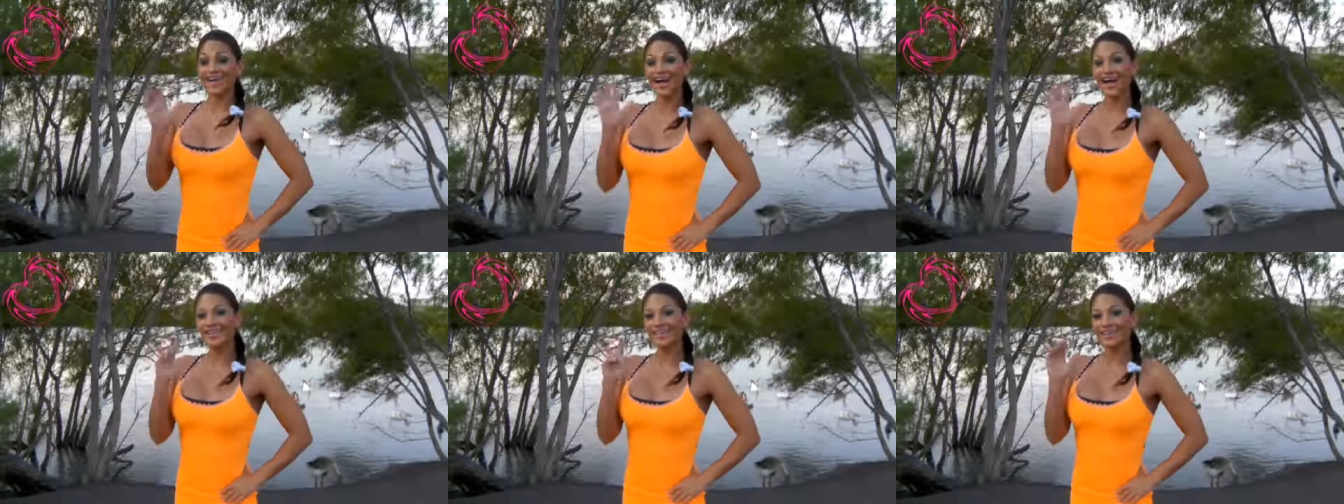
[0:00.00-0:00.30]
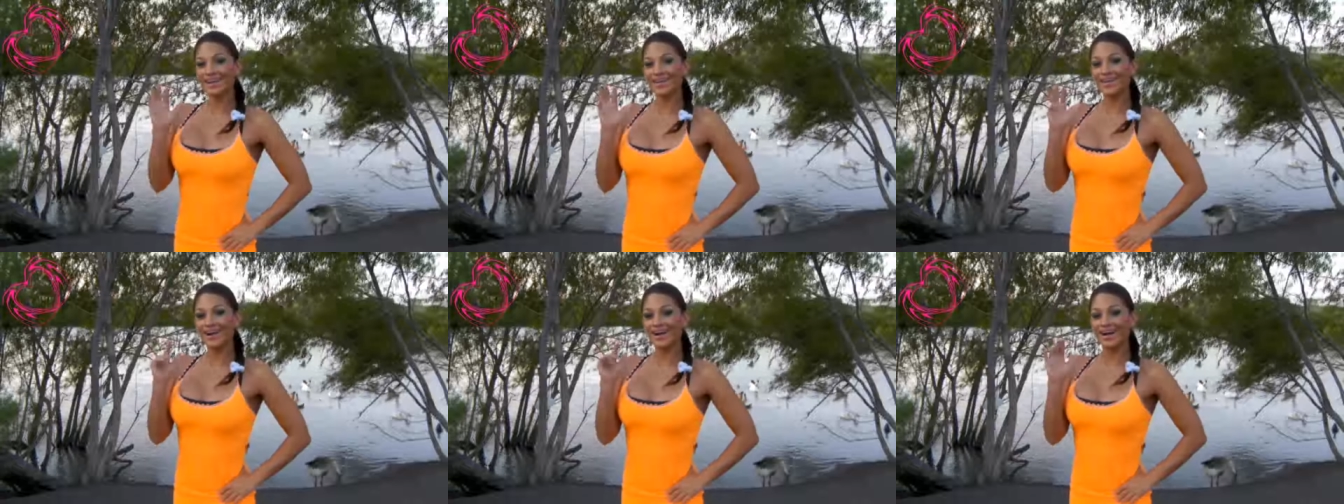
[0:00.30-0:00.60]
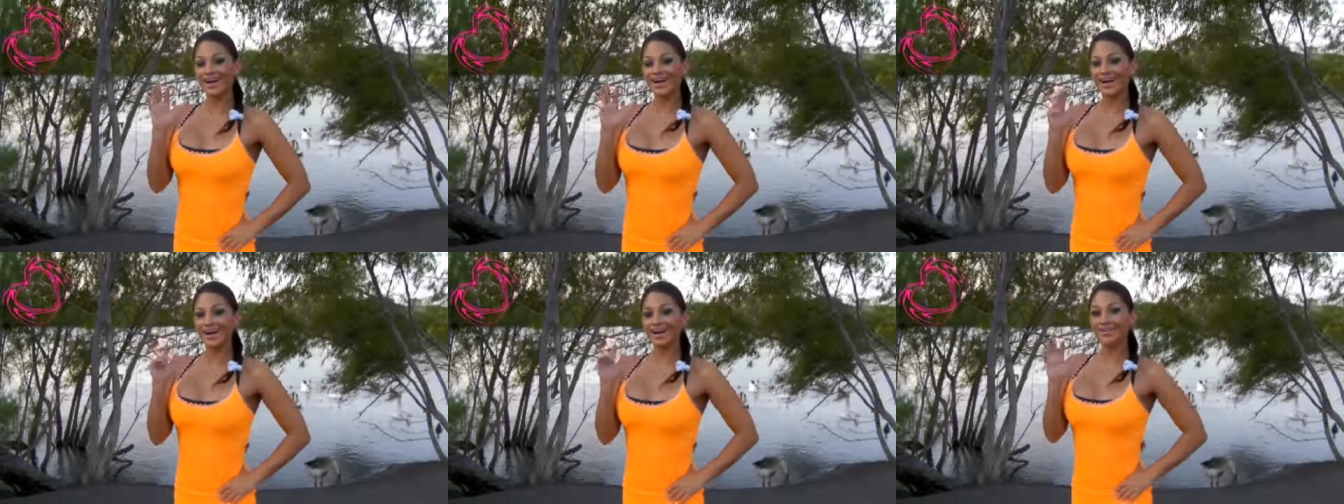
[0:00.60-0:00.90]

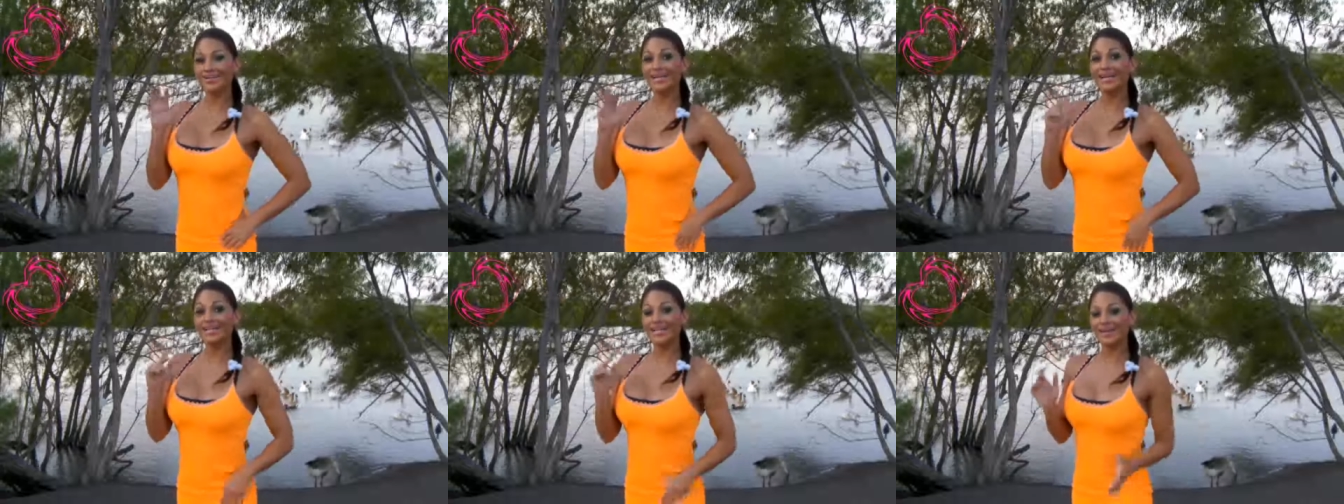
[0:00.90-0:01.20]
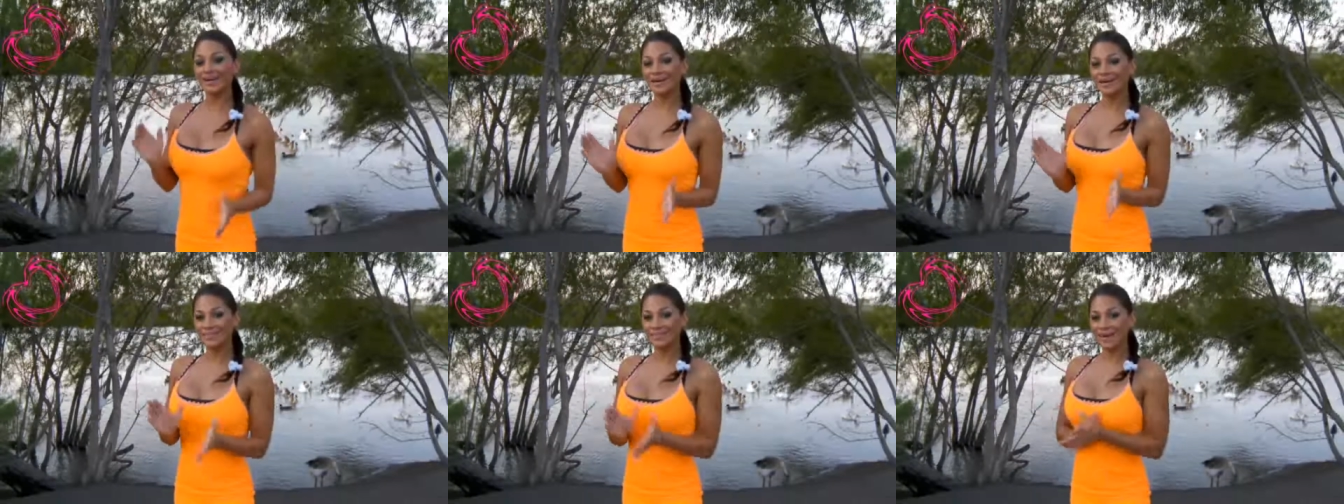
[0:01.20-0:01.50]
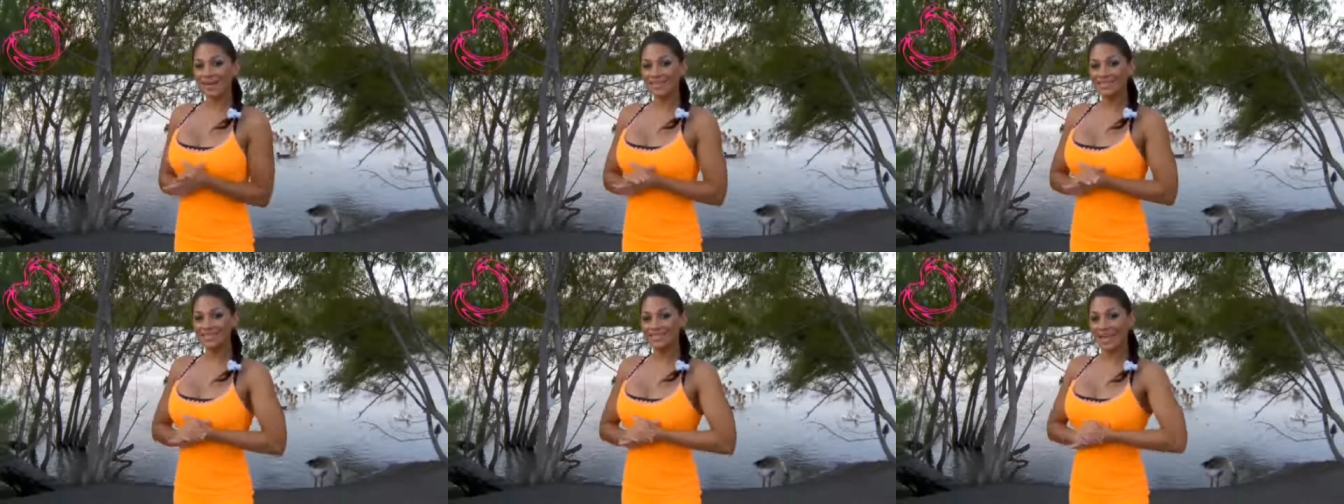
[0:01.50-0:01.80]
Aloha! Hello,
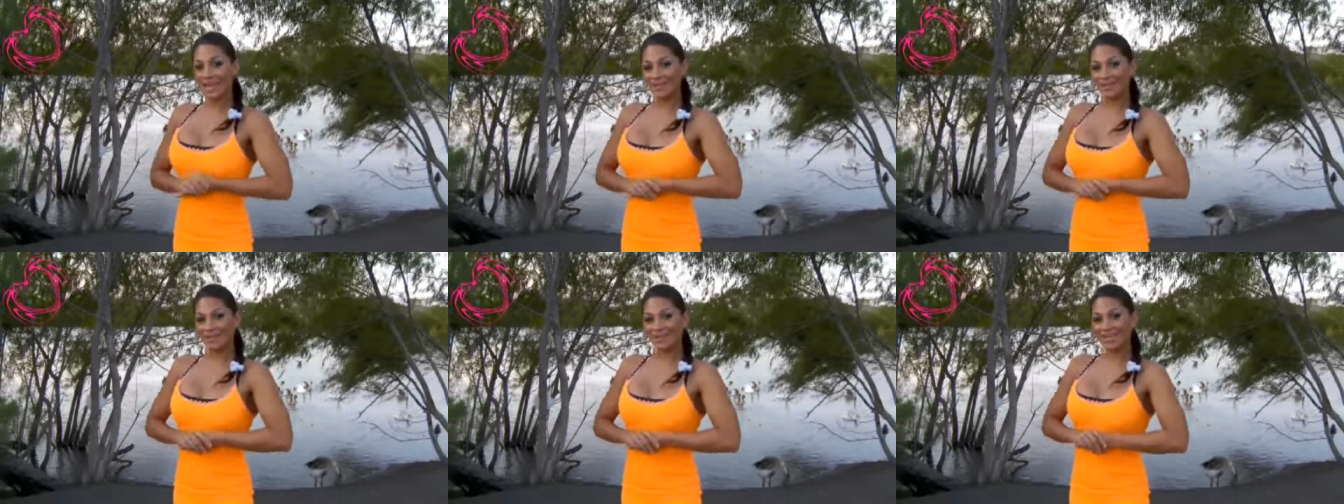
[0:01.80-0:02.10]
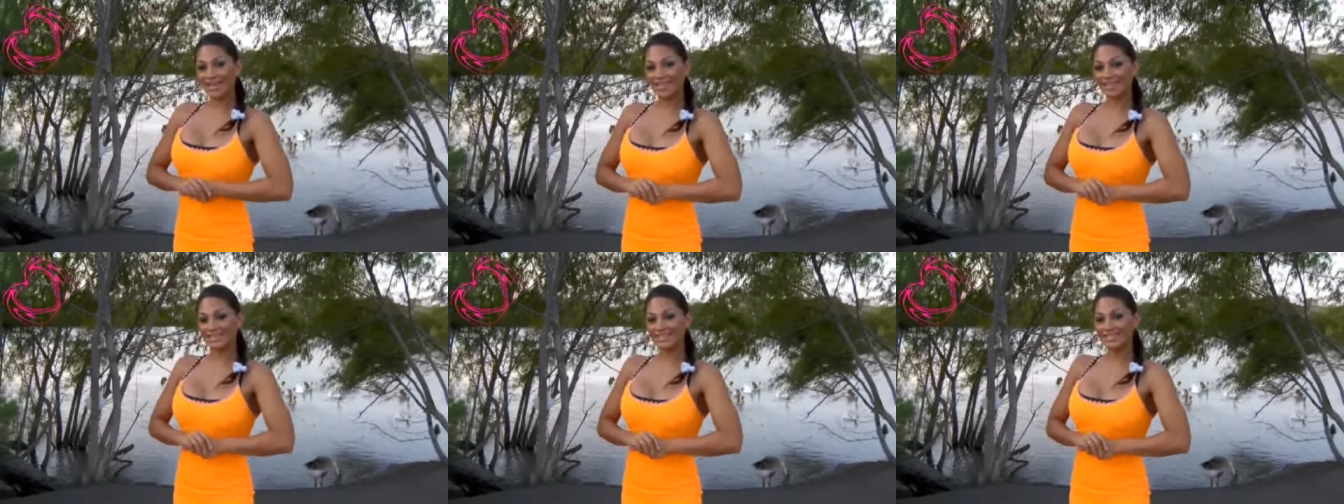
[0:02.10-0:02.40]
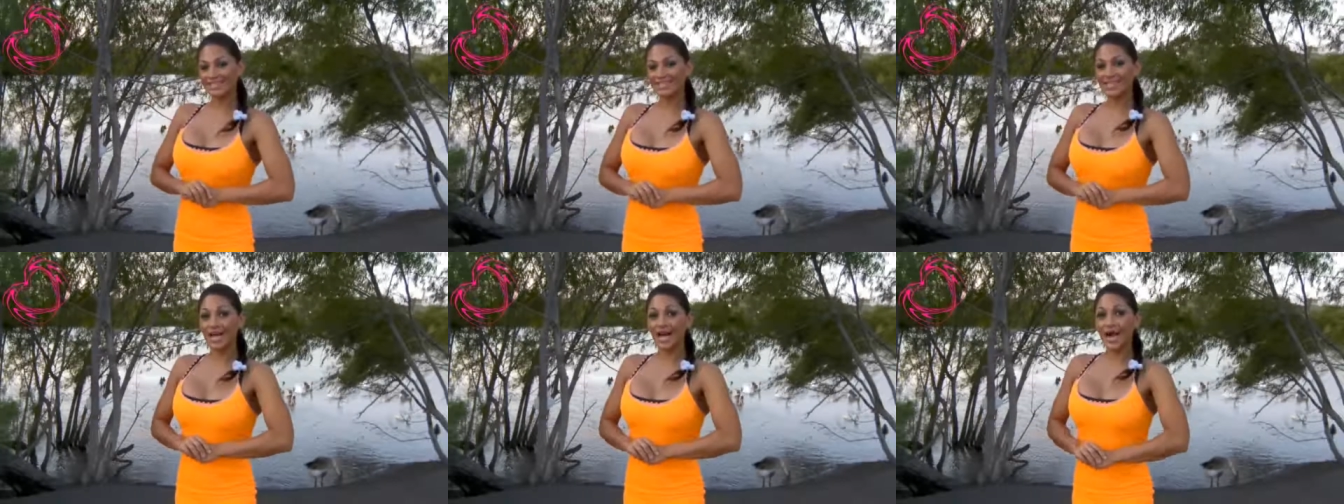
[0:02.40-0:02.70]
my cyber
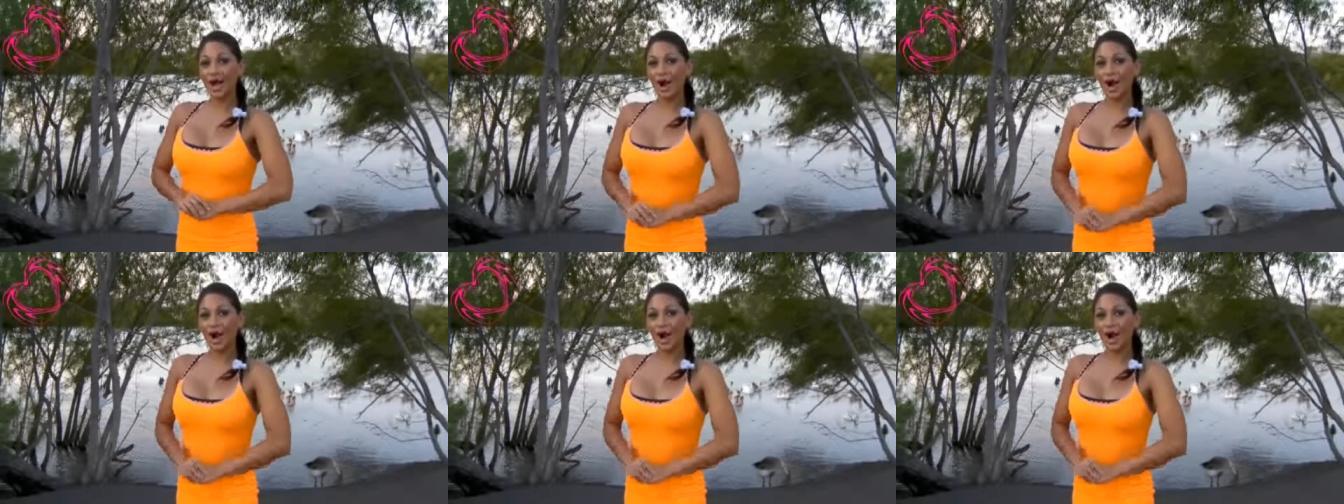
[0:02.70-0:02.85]
kittens.